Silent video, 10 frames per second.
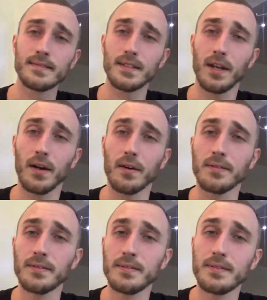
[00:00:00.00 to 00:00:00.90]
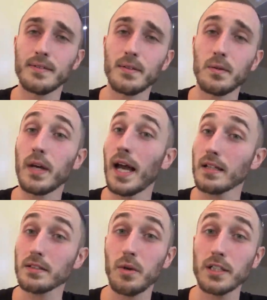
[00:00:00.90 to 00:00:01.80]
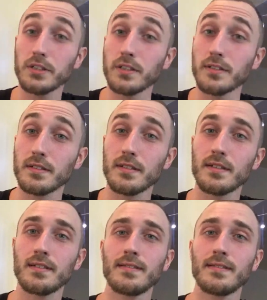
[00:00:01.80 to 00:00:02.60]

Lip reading: you know, we ask questions.